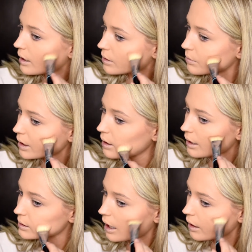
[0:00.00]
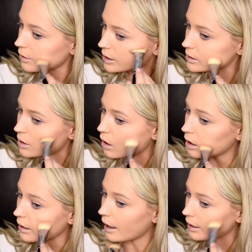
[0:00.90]
It's a really nice colour. It's
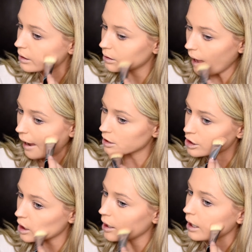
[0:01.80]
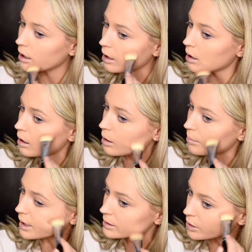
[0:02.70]
not like ashy,
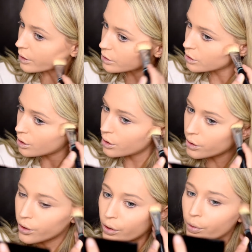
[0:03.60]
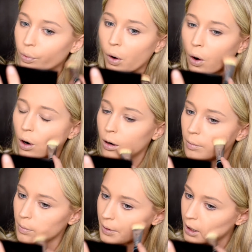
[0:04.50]
but it's not too
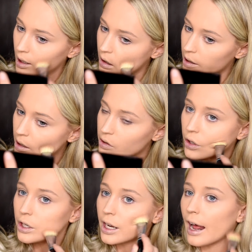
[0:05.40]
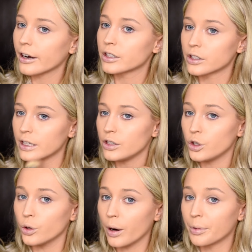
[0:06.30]
warm, so you can actually
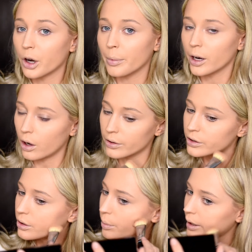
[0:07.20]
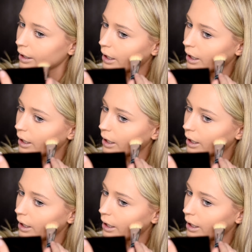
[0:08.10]
do a proper contour with